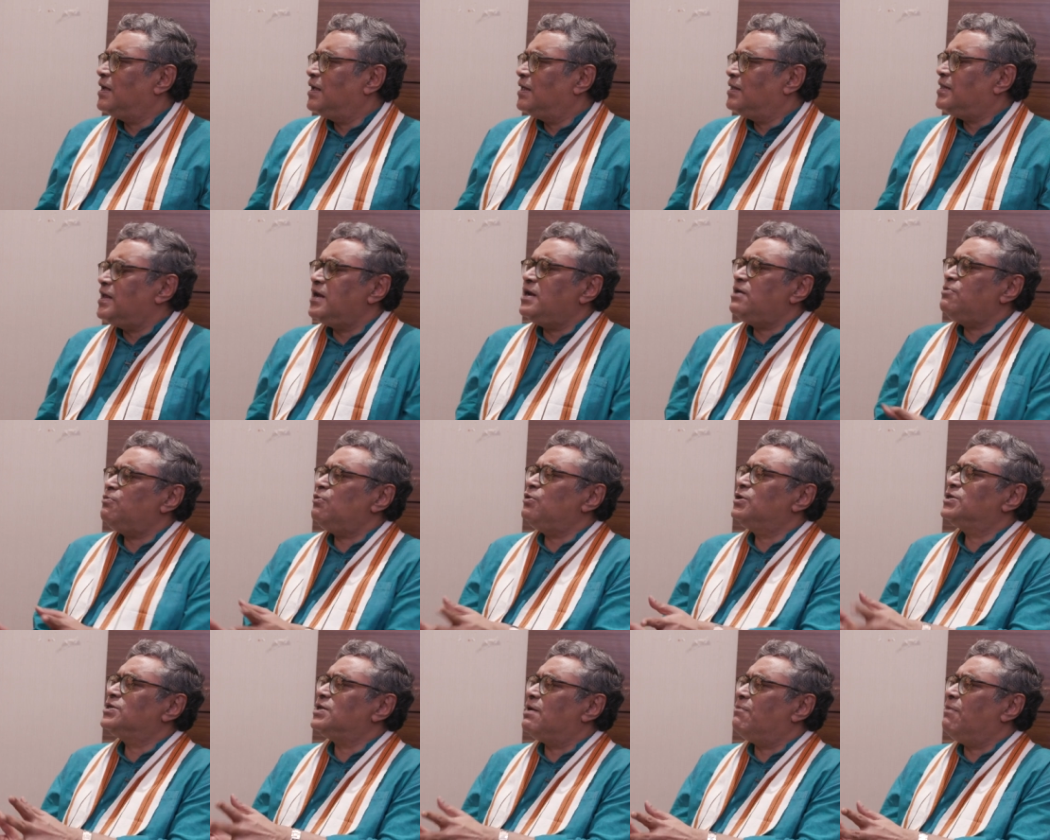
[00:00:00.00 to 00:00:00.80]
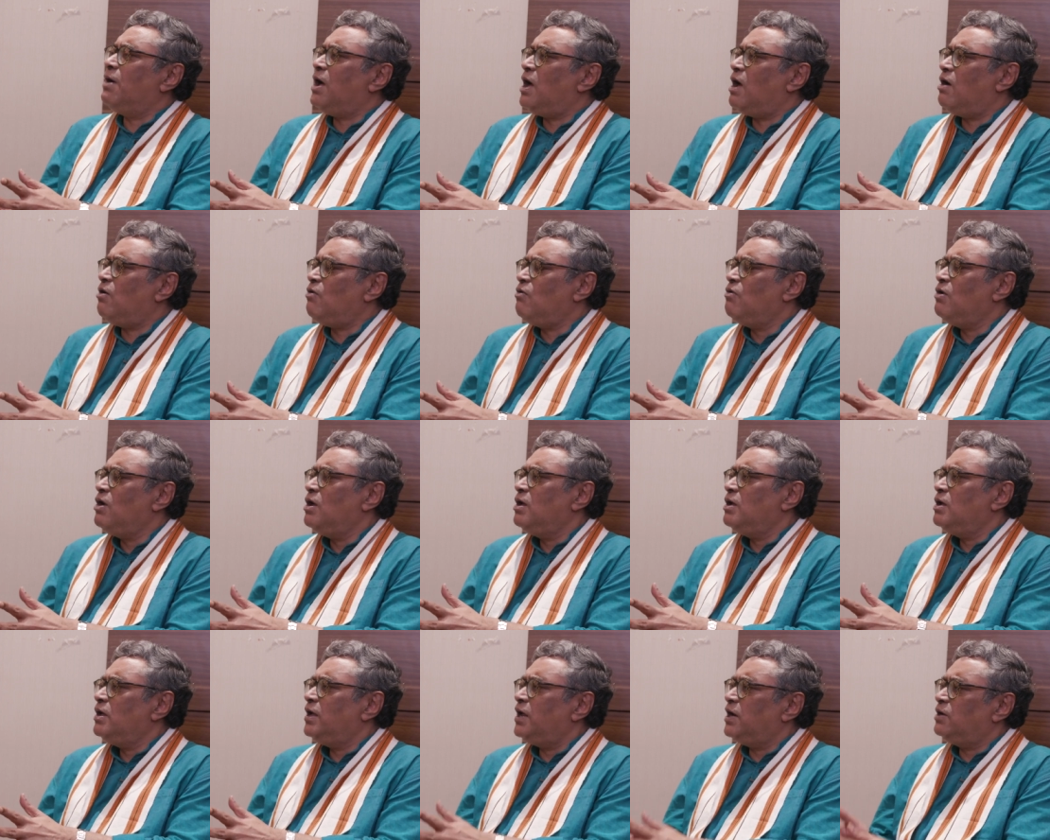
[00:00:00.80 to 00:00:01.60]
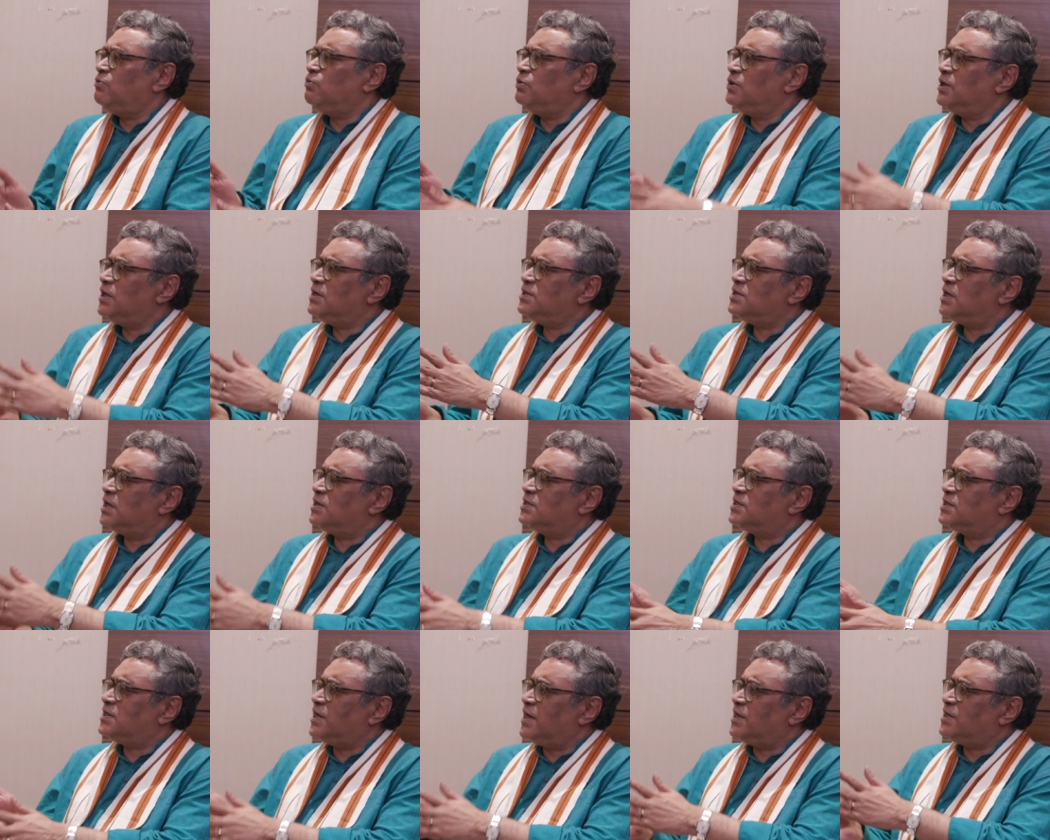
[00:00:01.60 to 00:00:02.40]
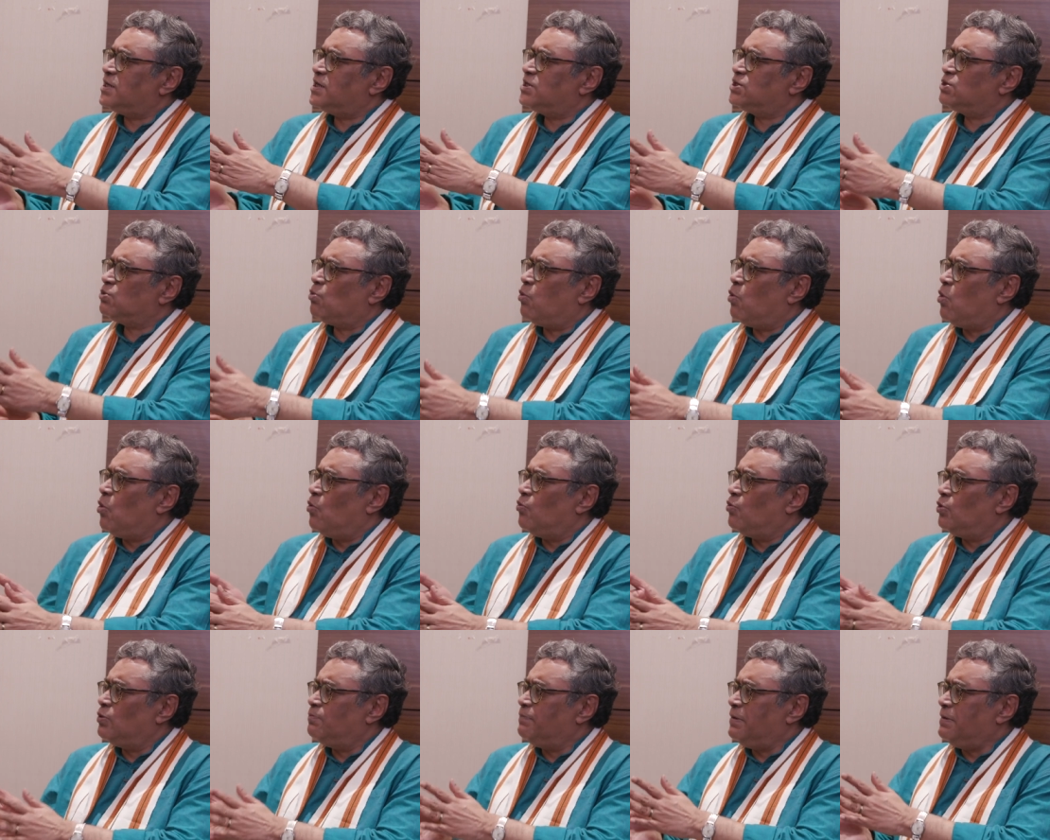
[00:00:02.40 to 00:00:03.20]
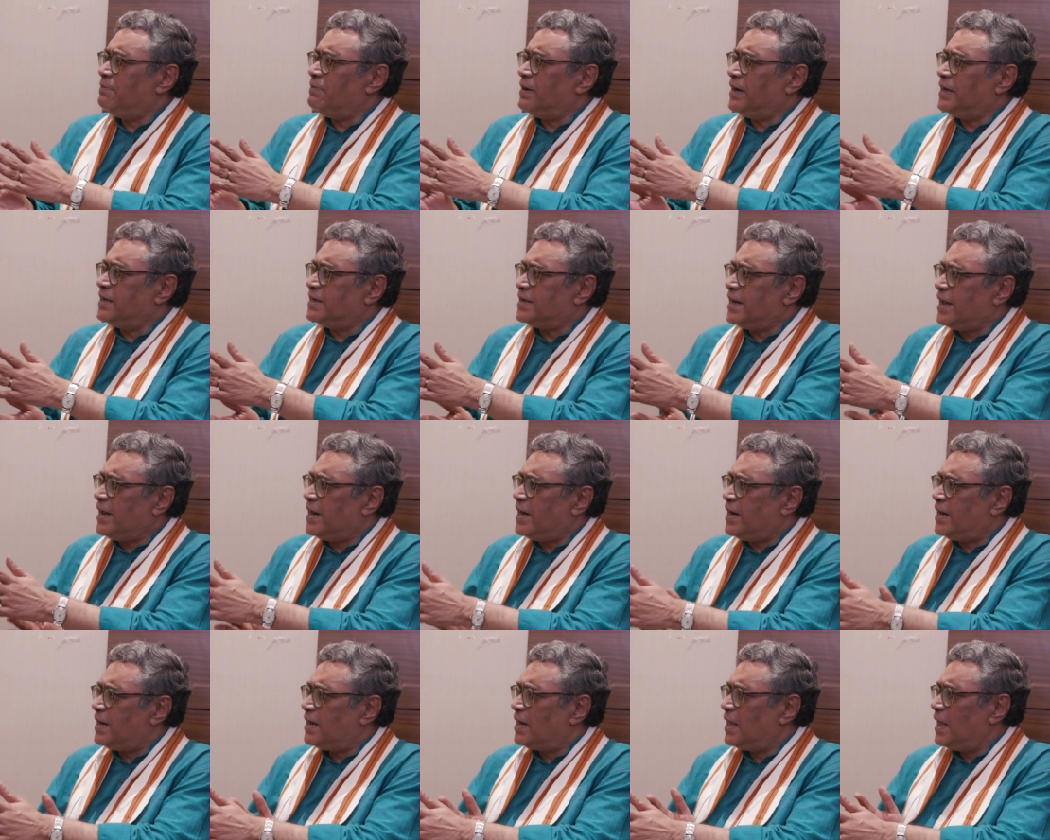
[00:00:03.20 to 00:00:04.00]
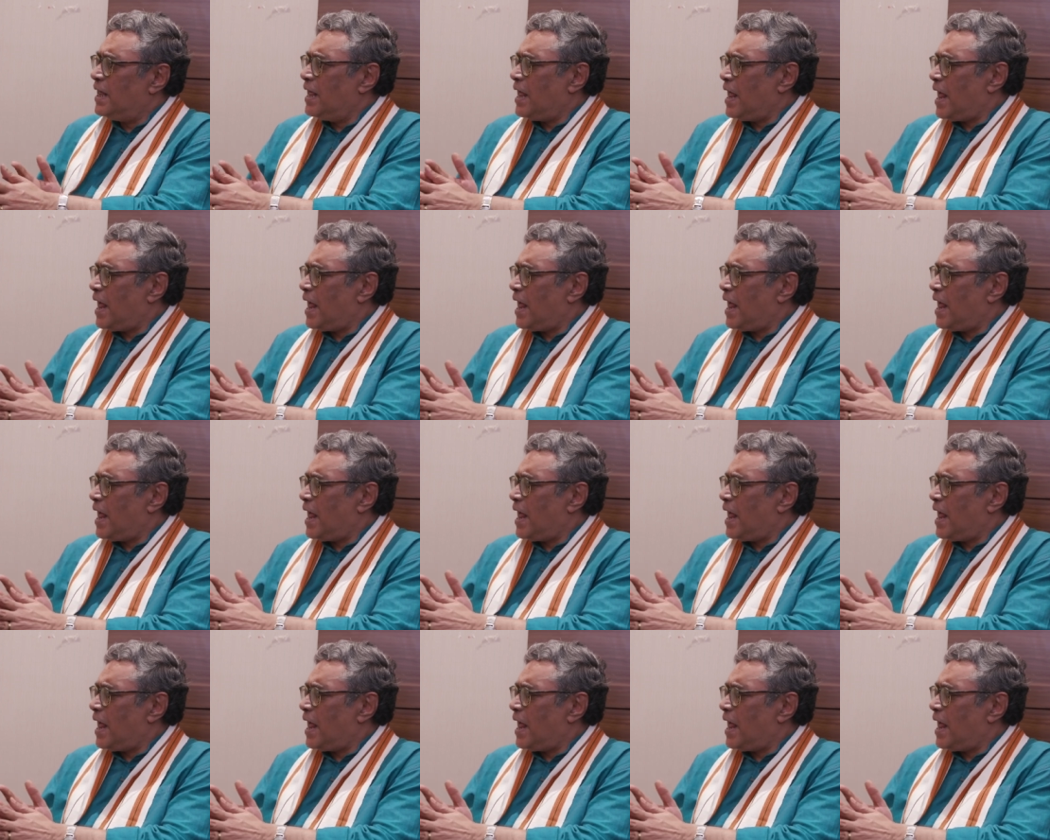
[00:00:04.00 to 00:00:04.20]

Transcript: That it would somehow, a status quo would be maintained